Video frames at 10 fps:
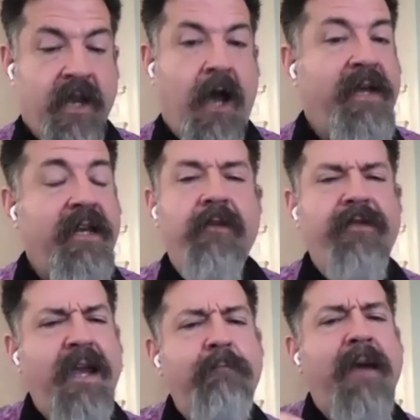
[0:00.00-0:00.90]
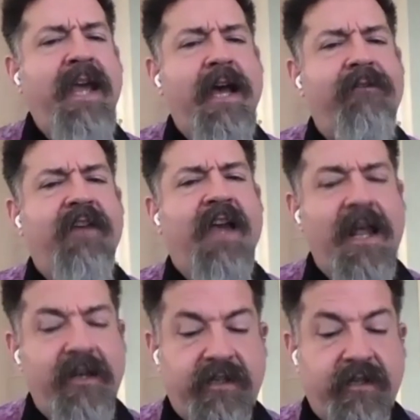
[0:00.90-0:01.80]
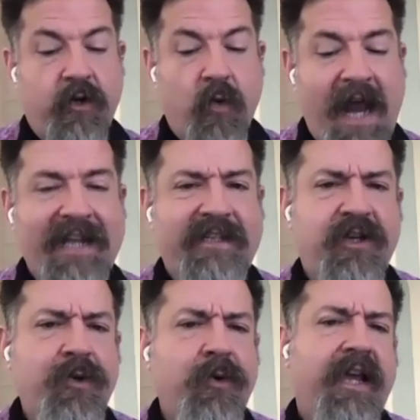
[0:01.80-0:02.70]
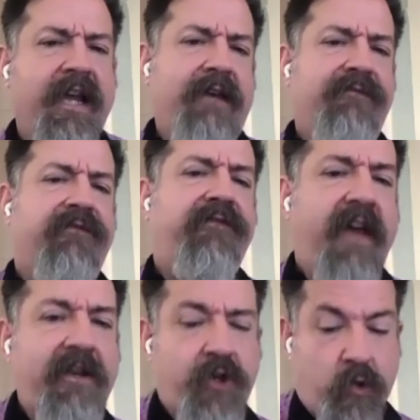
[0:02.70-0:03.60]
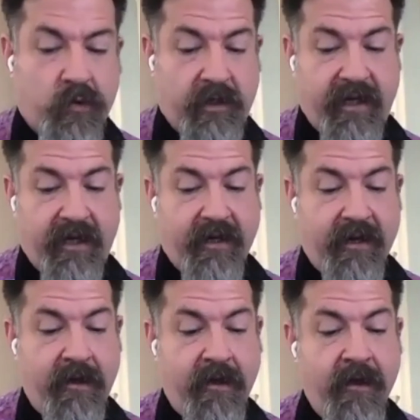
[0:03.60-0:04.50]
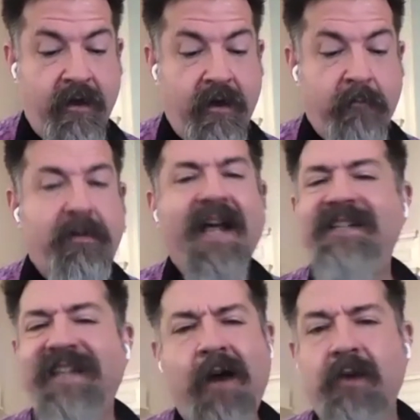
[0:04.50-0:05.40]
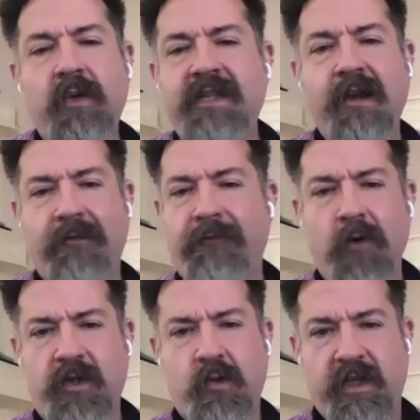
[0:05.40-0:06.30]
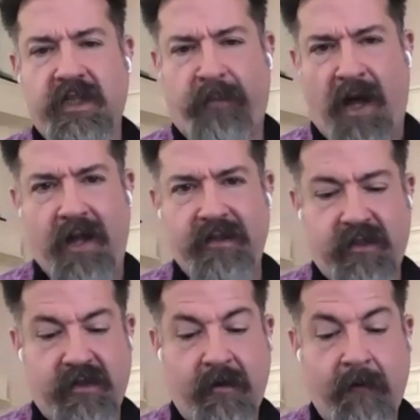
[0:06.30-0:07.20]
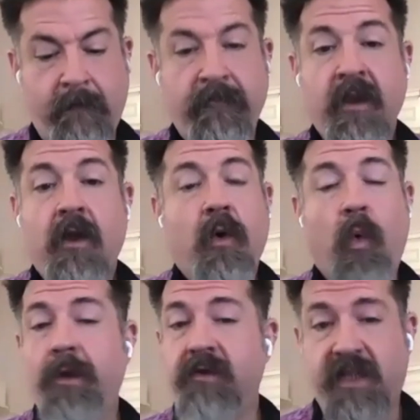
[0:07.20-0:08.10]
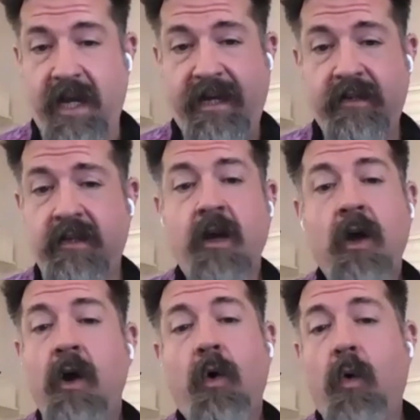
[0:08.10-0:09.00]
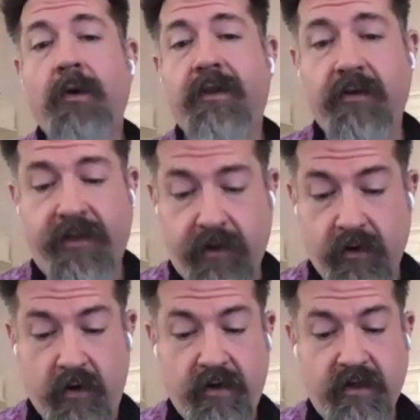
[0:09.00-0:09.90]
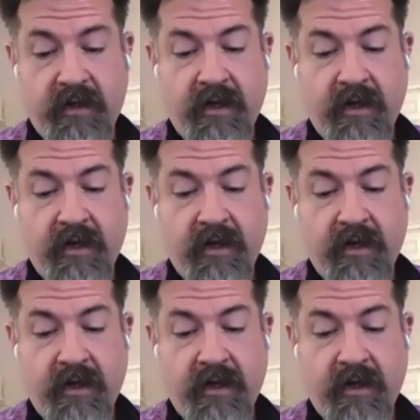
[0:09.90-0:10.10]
I mean, they may have gotten to gratitude eventually, but I doubt it was their first response, or their second, or their third.